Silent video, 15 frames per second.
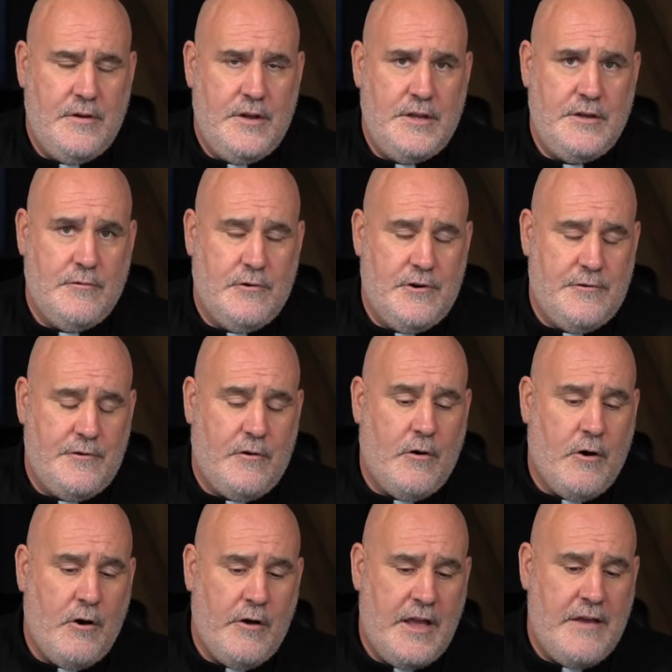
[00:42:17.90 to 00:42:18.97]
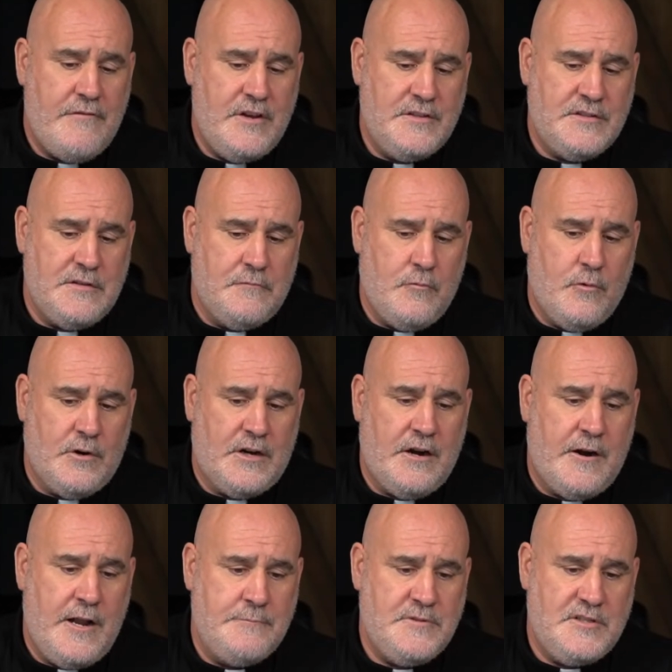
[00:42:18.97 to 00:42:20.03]
He ordered all evidence of war
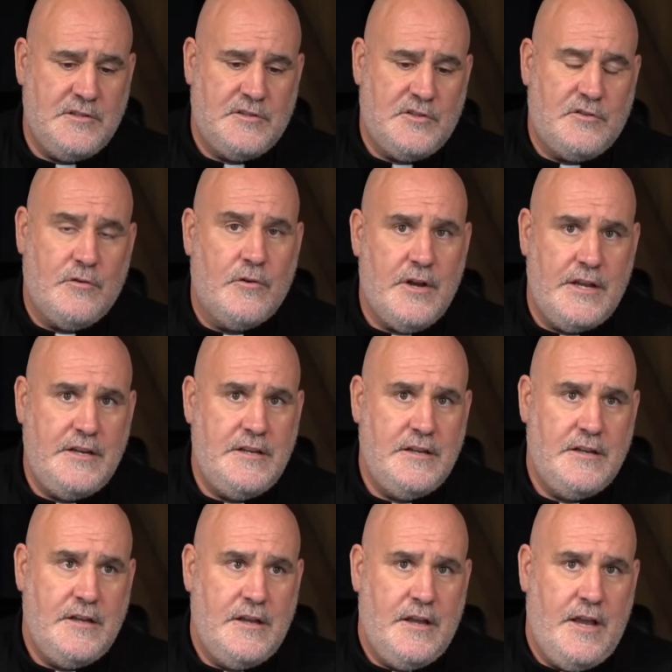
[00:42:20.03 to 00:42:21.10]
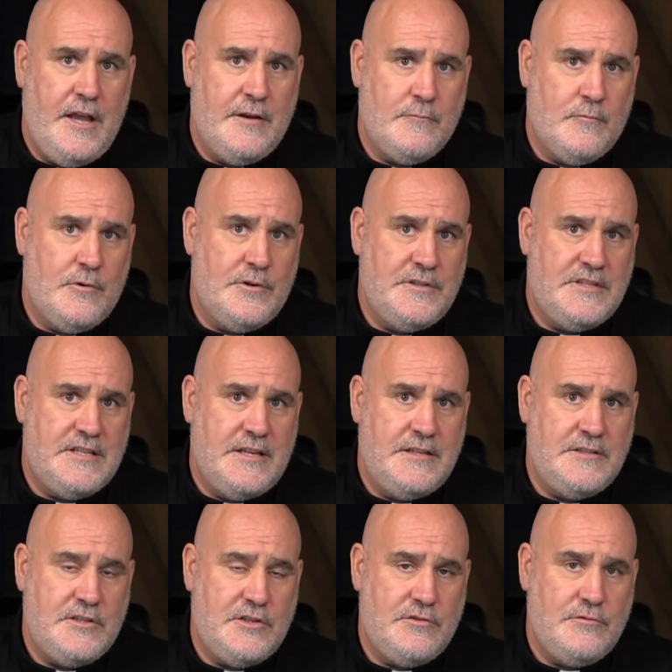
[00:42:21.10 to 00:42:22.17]
crimes destroyed and word
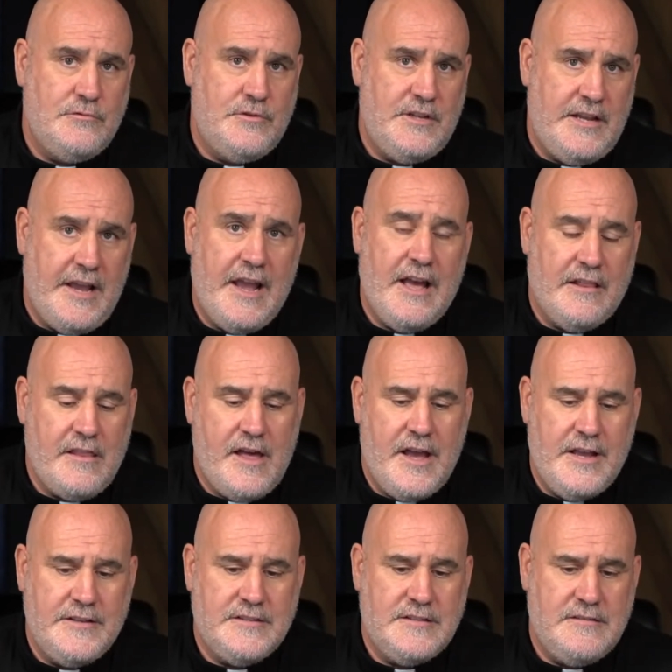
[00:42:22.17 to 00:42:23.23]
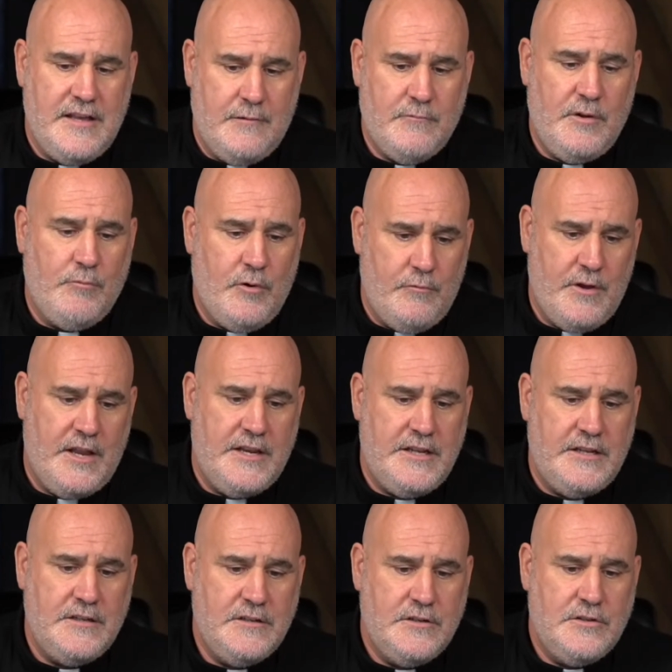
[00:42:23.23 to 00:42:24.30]
sent to the Allies that we were
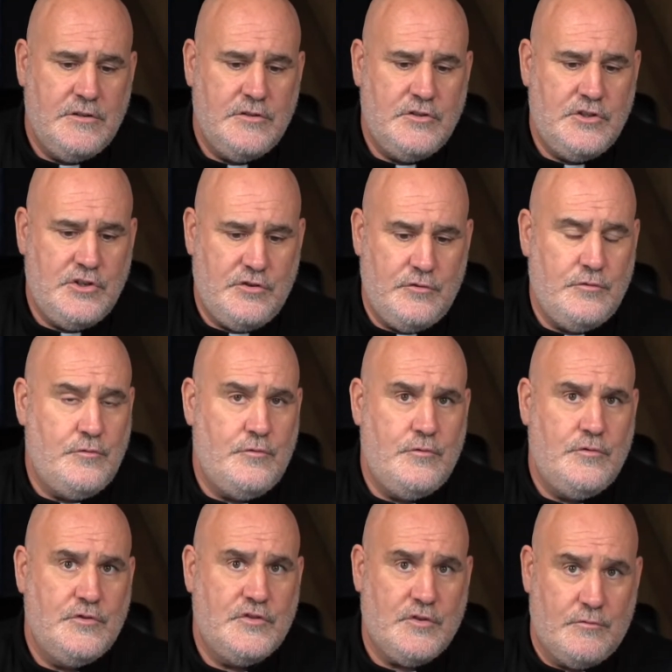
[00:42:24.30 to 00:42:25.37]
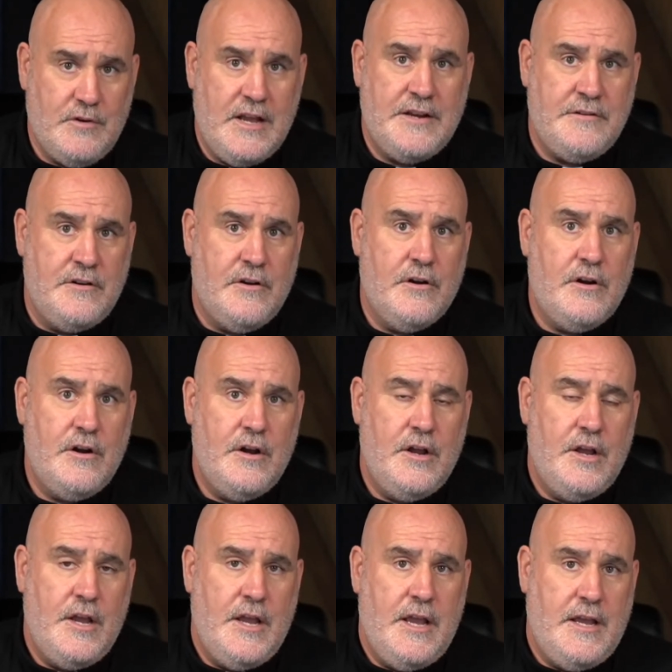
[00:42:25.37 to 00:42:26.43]
ready to surrender.
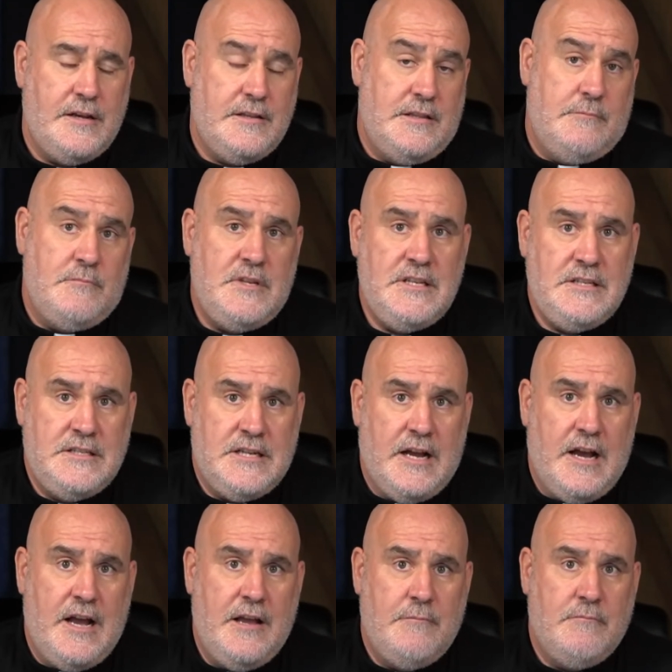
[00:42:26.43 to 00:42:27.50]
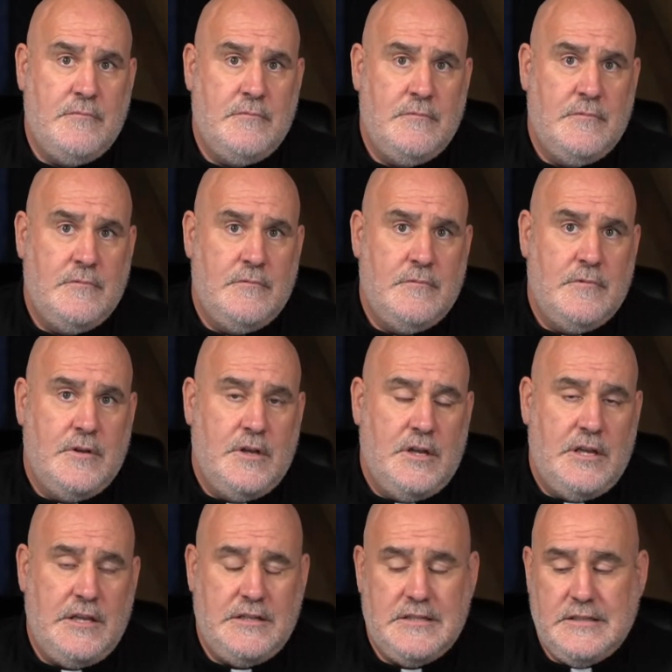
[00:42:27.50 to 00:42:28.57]
And in the meantime,
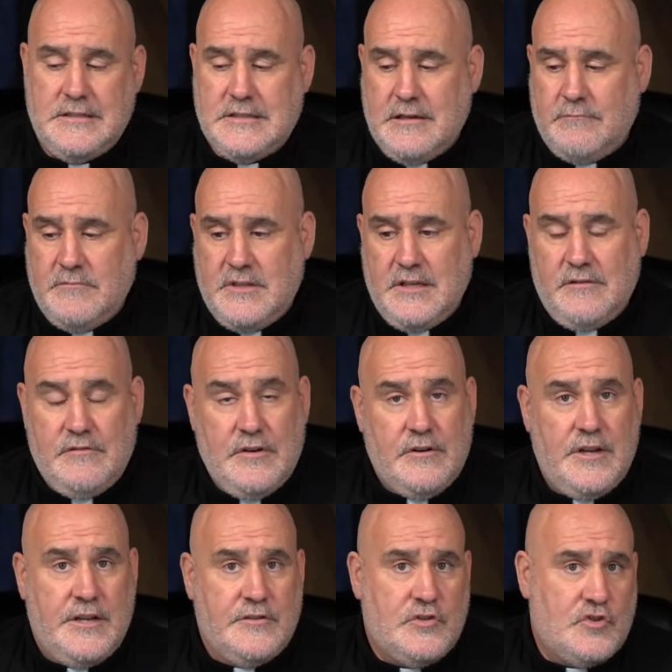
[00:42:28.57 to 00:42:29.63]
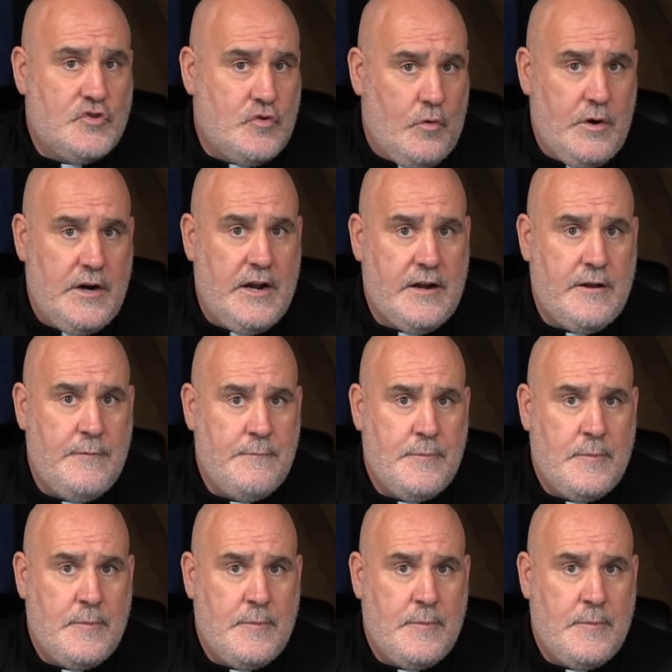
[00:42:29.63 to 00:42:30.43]
he did something very historic.